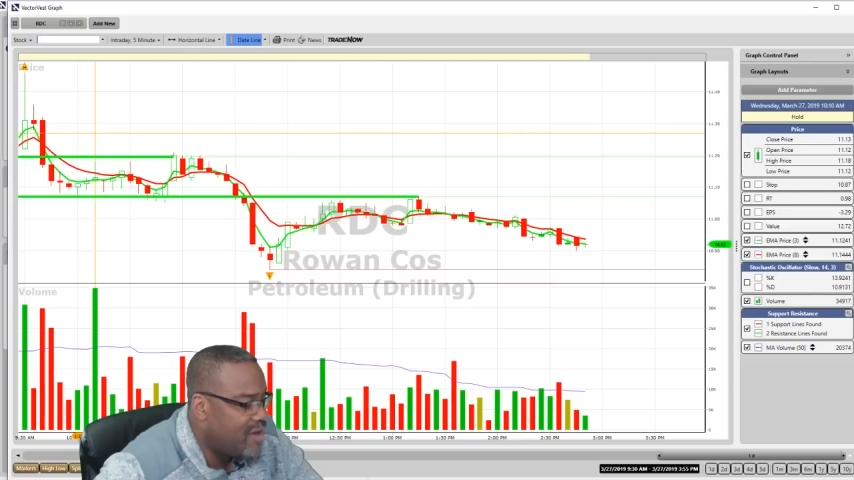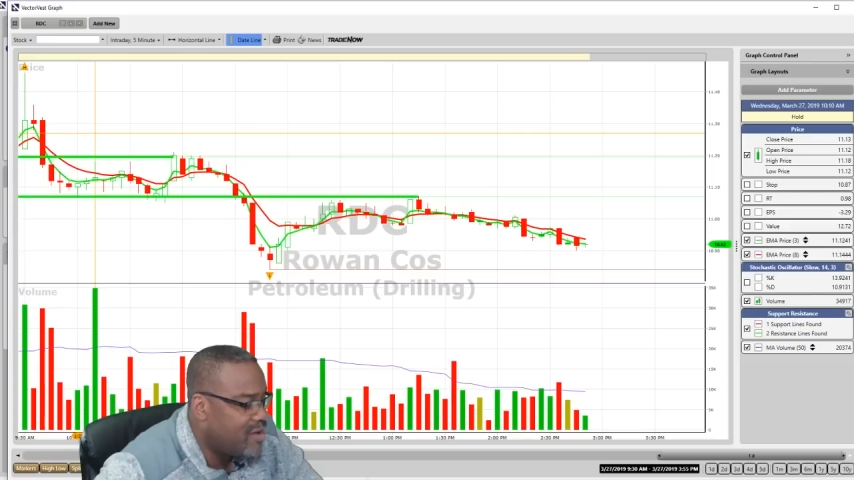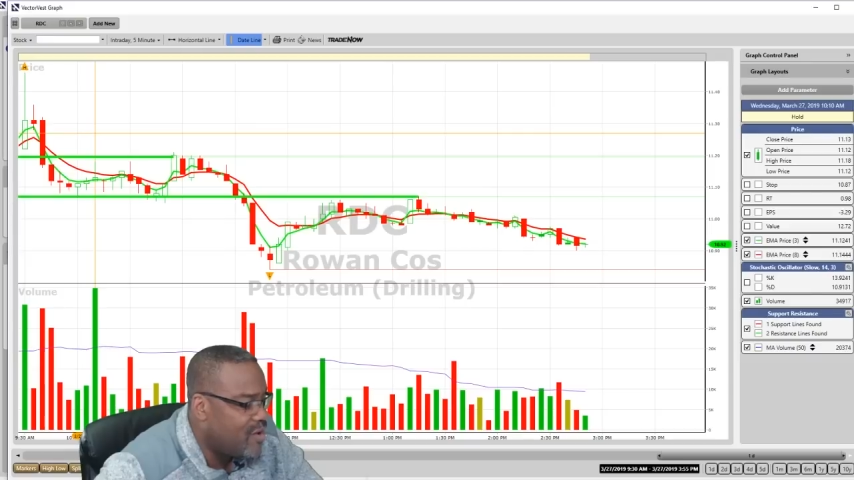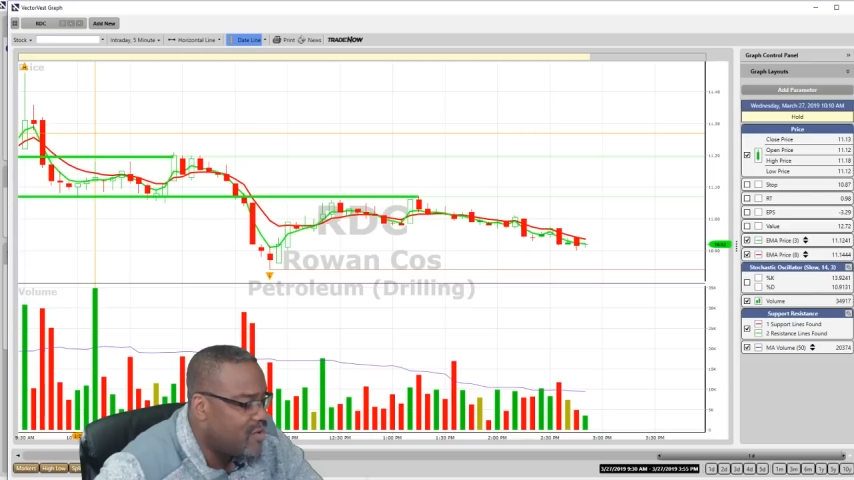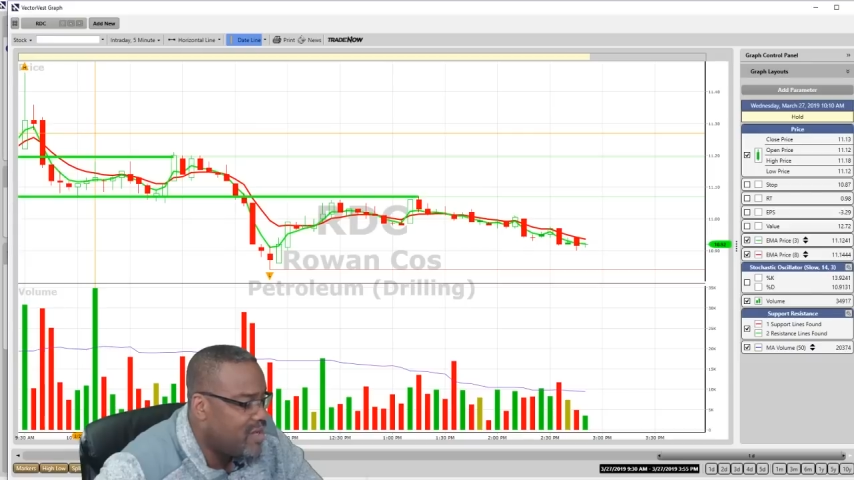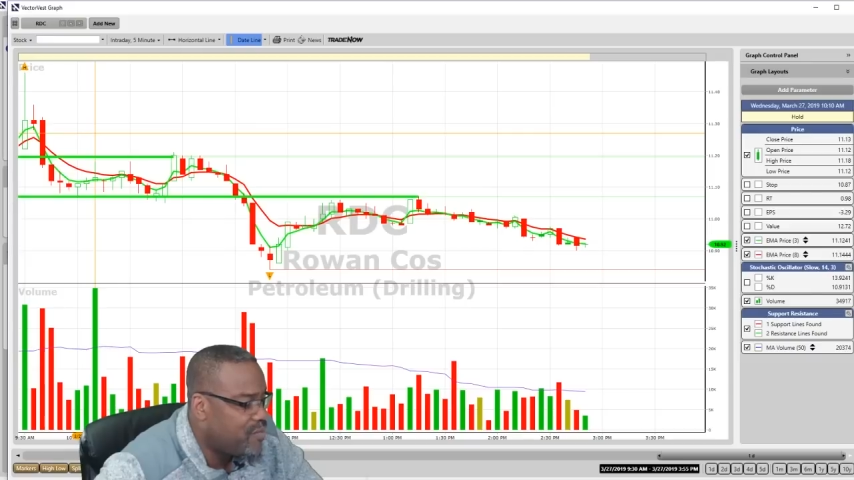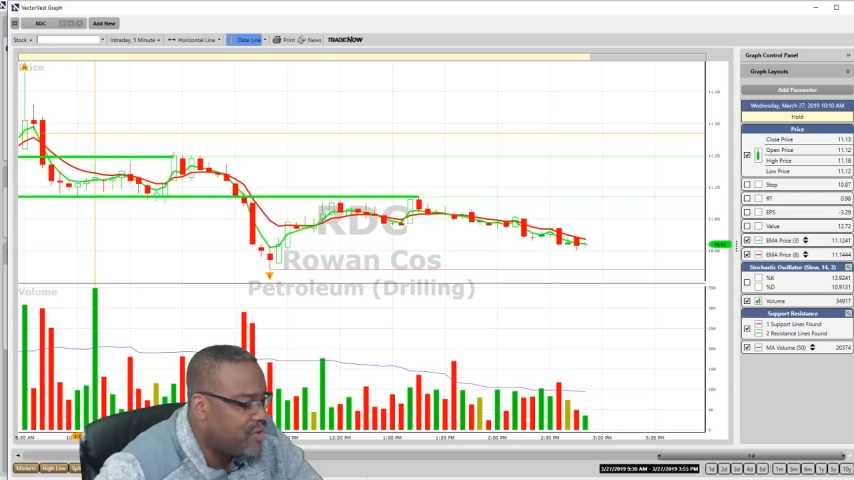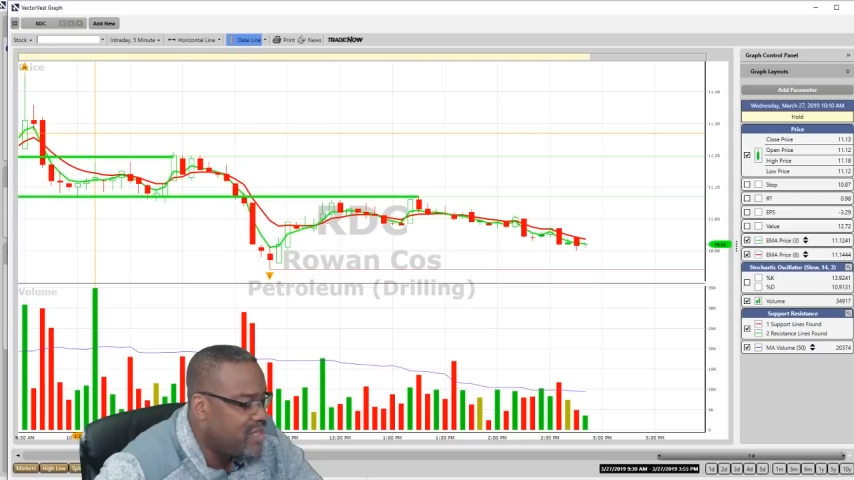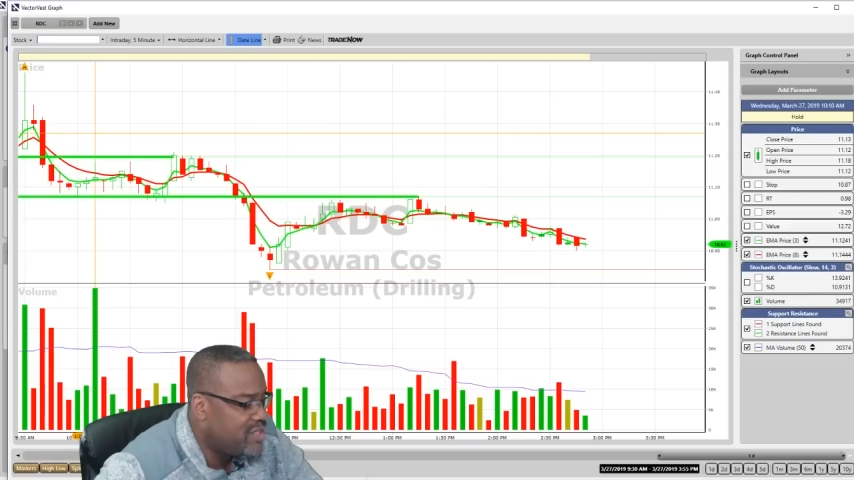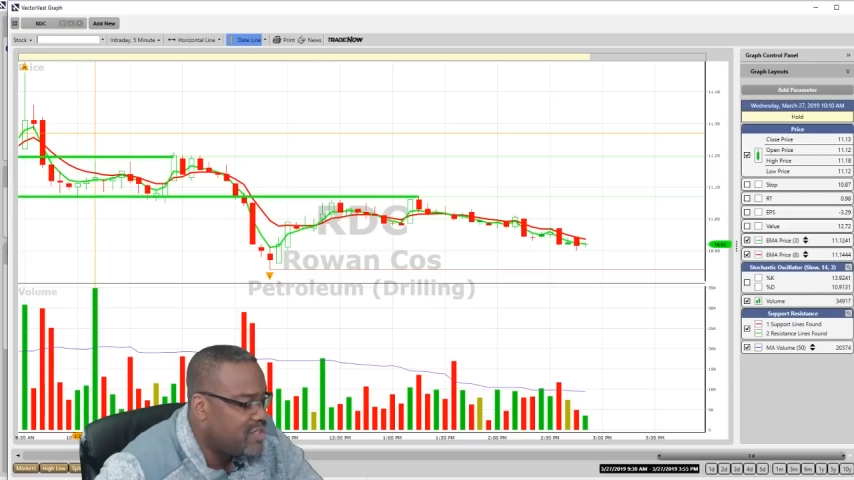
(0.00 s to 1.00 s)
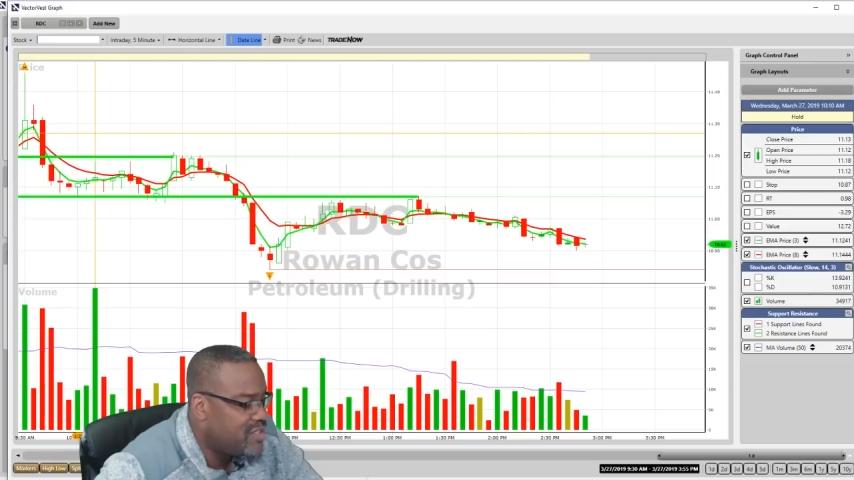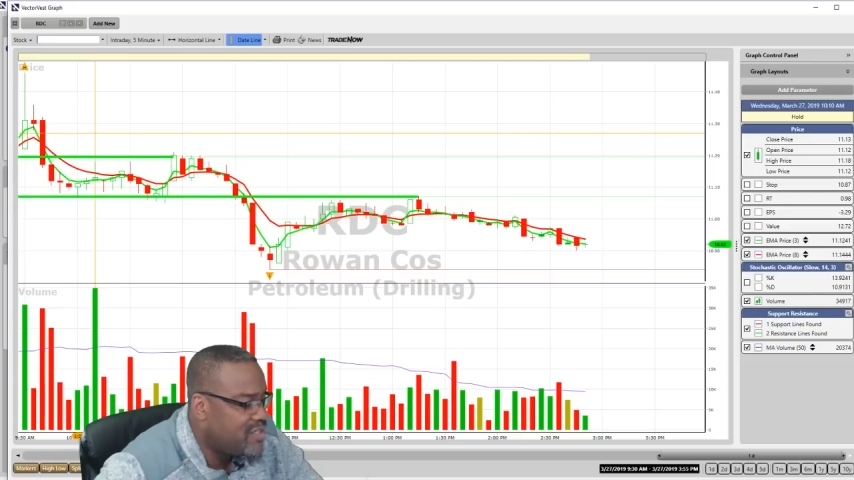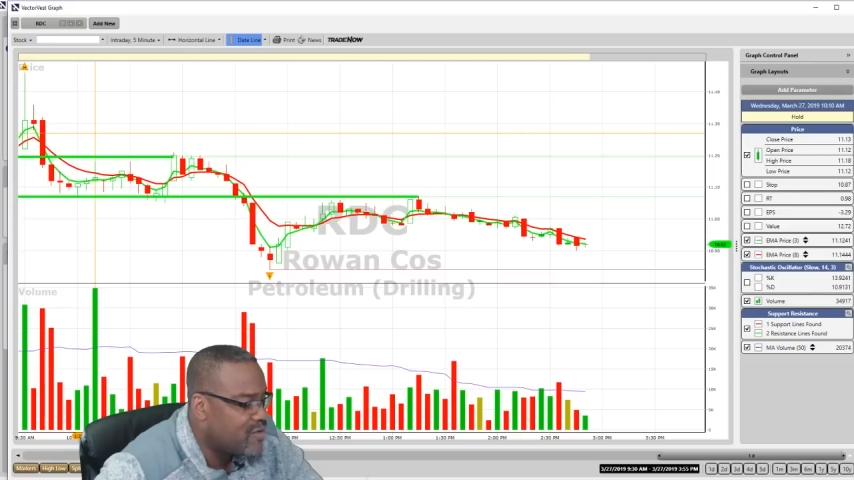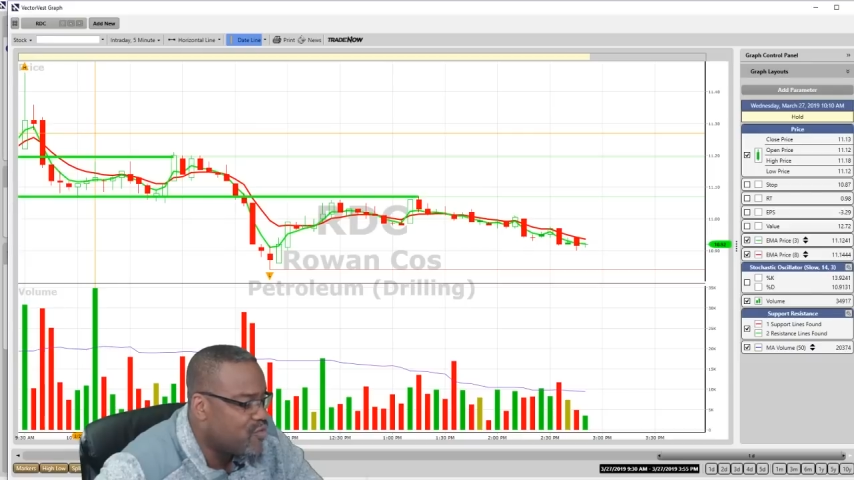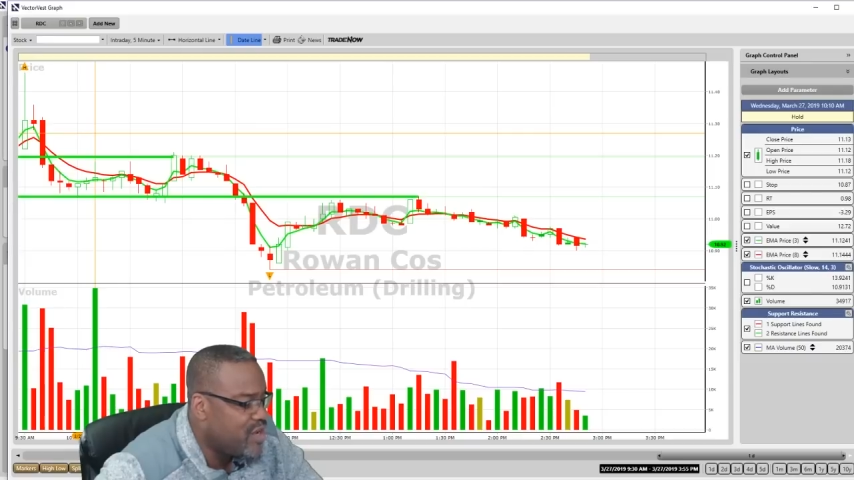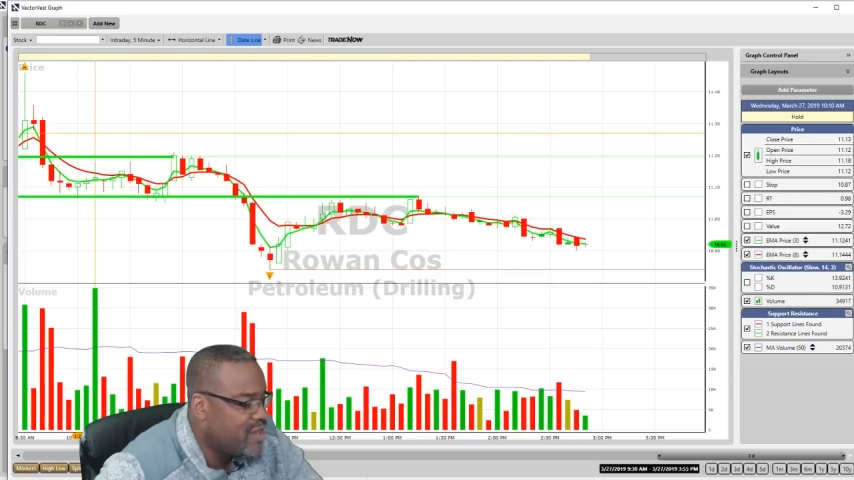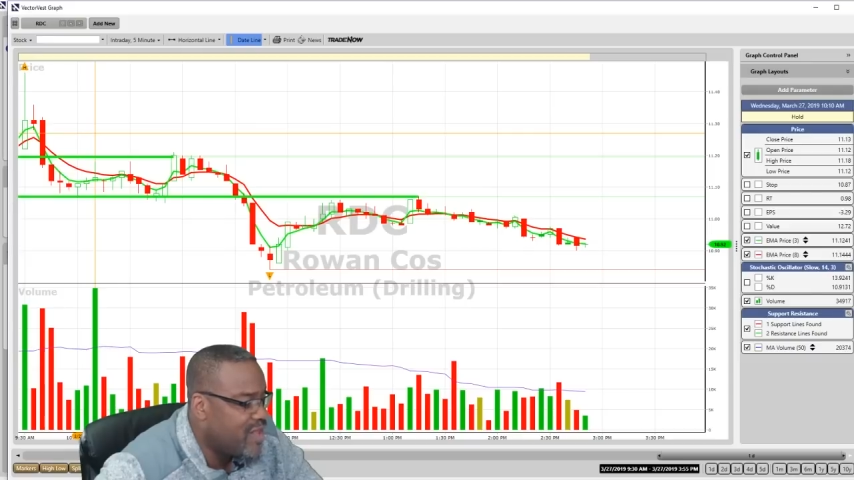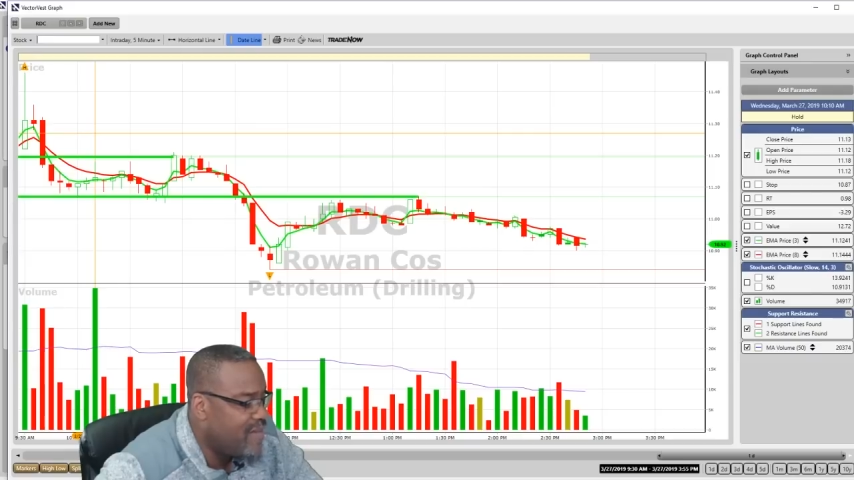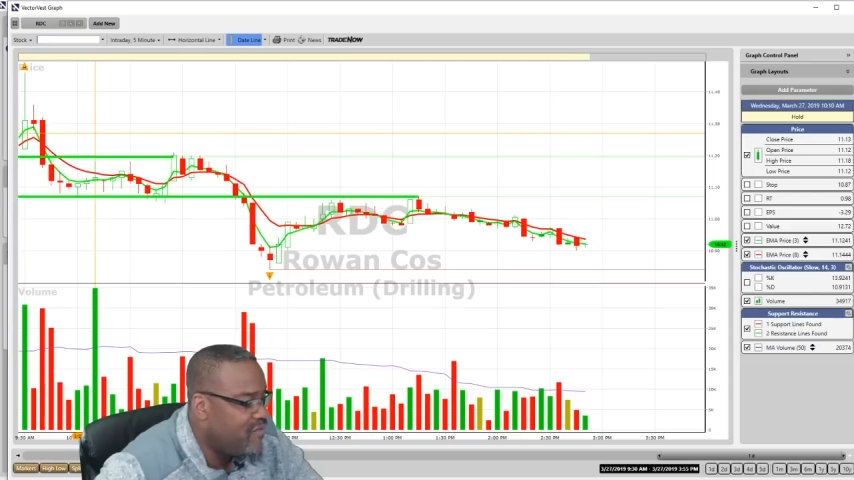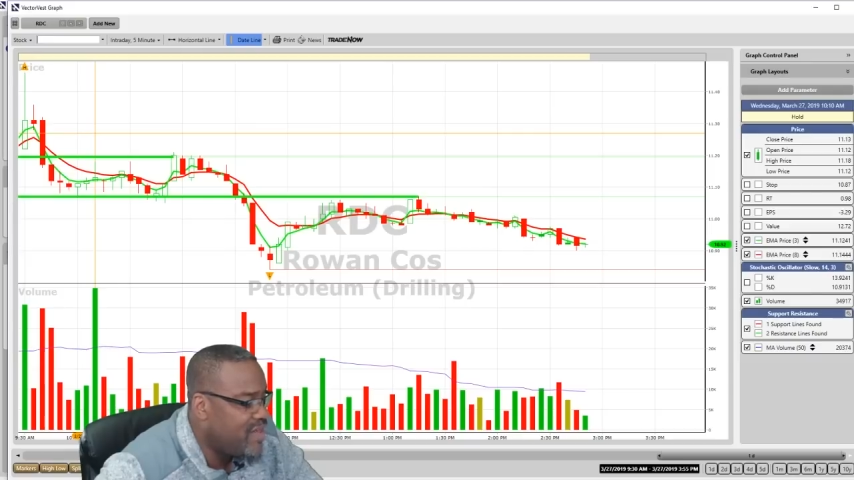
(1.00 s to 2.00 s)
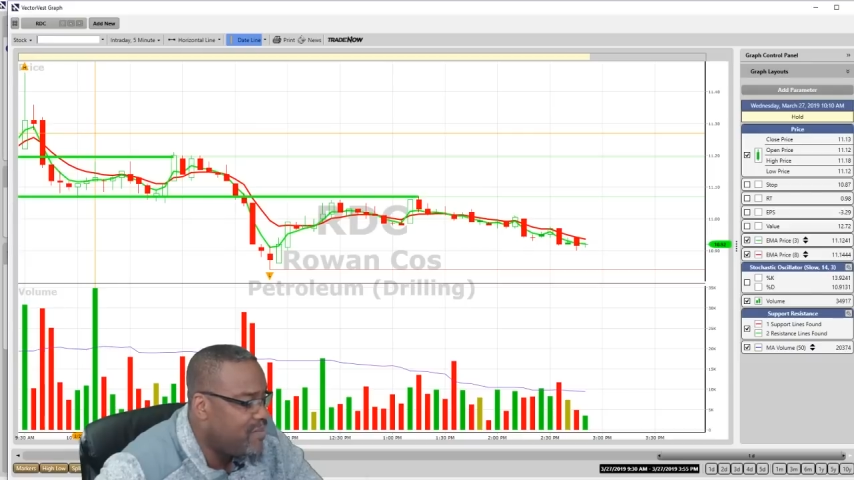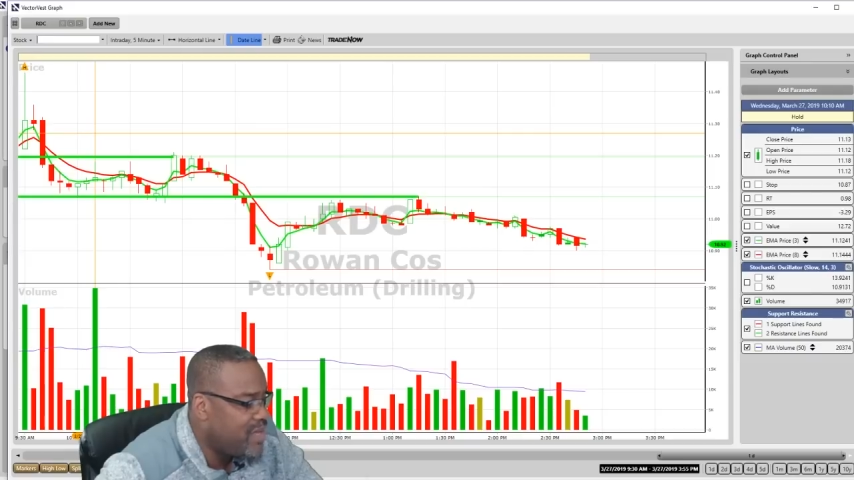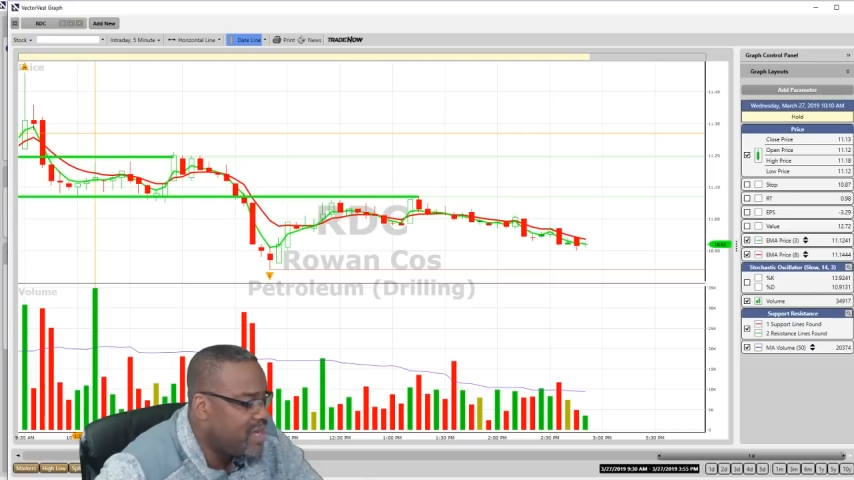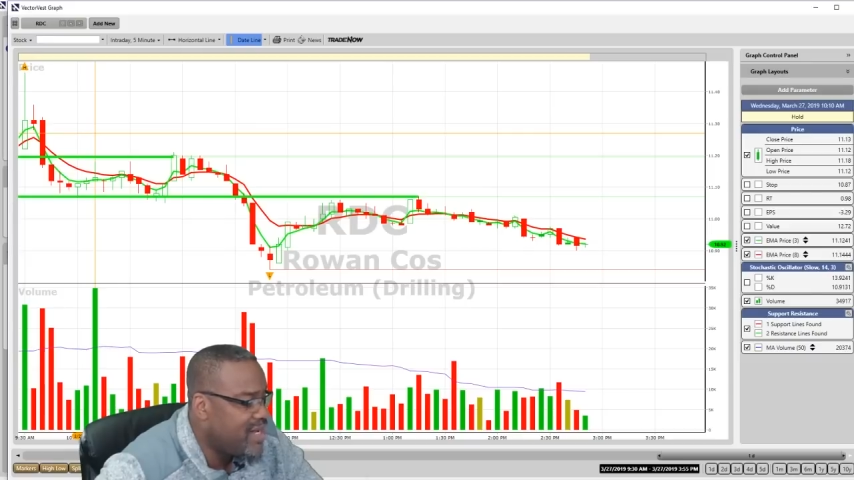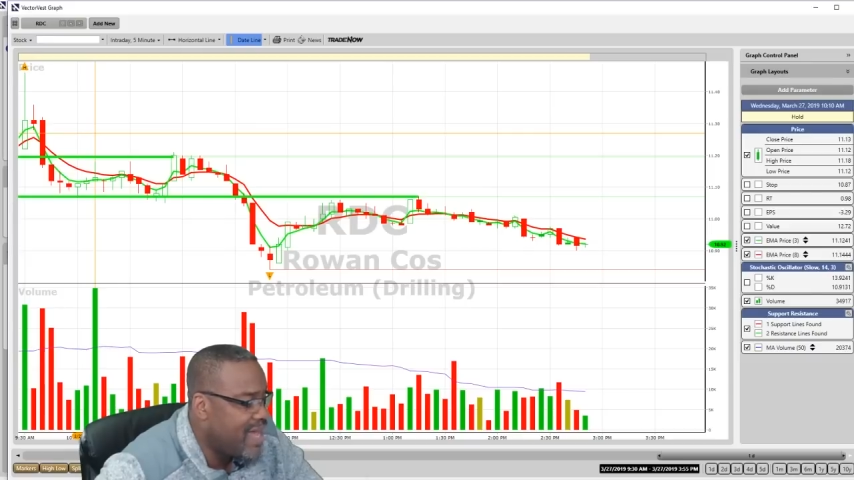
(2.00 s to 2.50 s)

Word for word: the only priest is the real M V P.